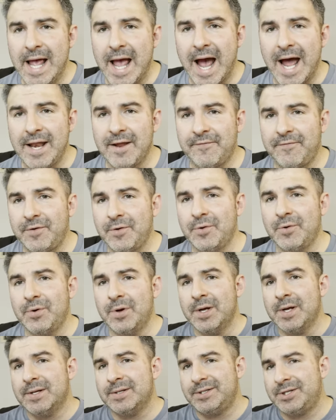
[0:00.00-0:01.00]
And if
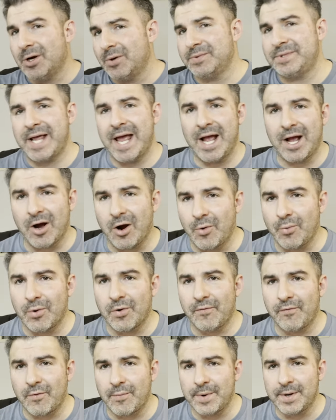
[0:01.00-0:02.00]
you don't take our
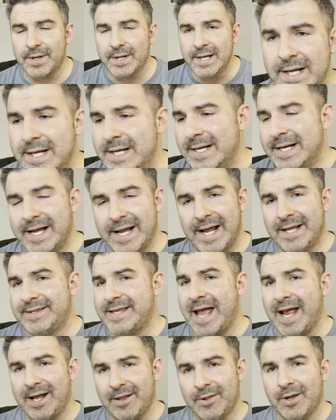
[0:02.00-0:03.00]
word for it,
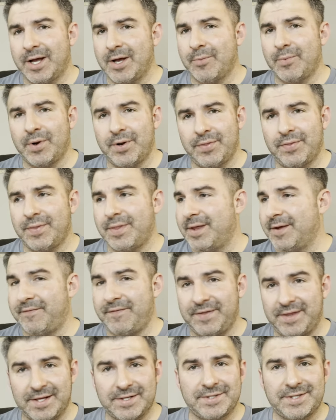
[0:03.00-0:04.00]
take a look at what the
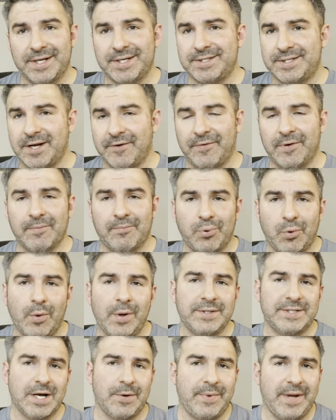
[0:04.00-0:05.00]
56 different
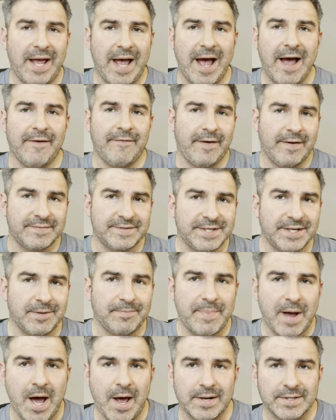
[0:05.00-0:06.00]
employees that we have have said
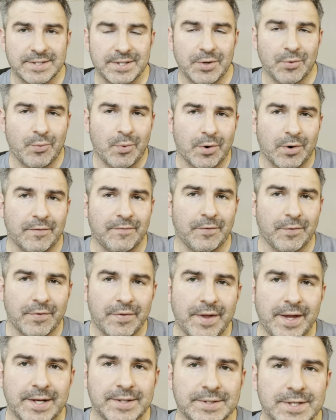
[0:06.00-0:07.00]
about us and the wonderful
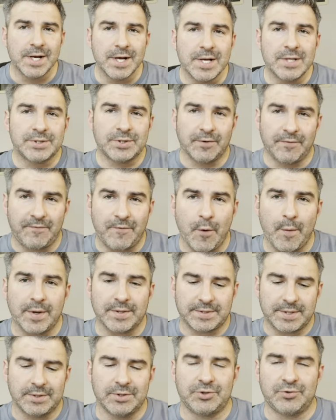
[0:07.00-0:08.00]
things. So
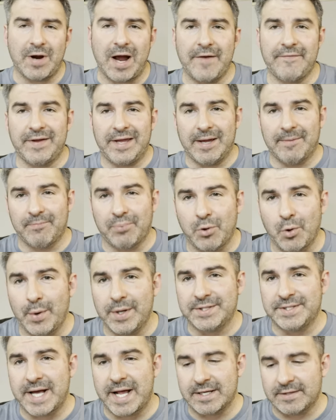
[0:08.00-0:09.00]
focus on driving
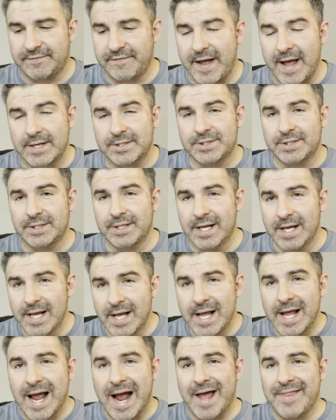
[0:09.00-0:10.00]
employee satisfaction
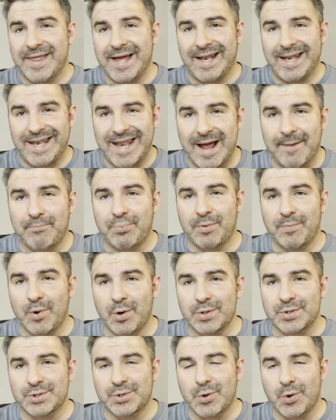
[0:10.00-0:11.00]
and that net
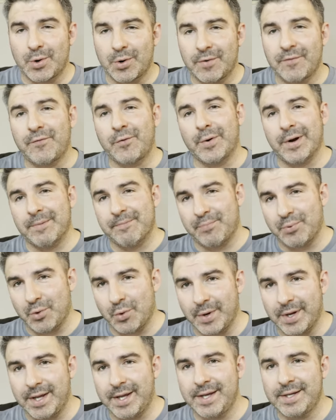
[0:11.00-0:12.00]
promoter score for
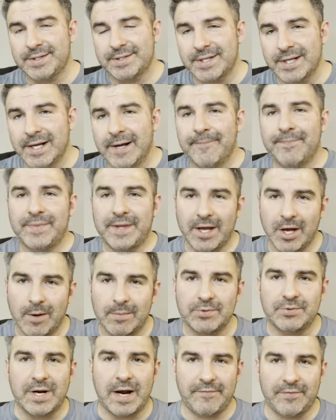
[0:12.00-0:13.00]
employees to
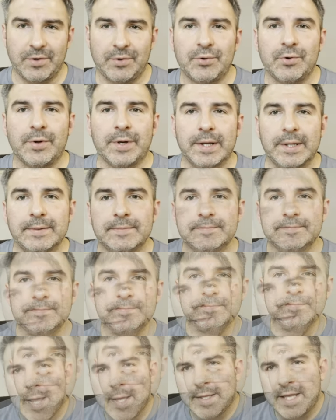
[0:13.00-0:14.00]
help drive recruiting.
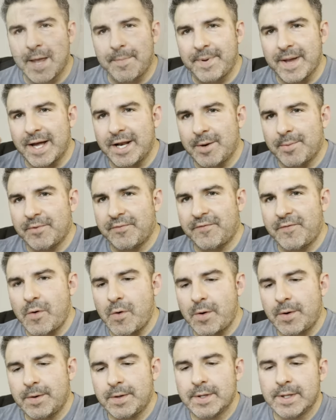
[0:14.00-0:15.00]
KPI number
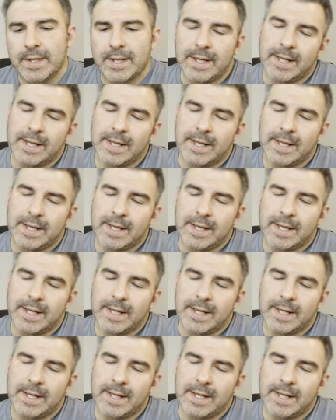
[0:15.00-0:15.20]
four,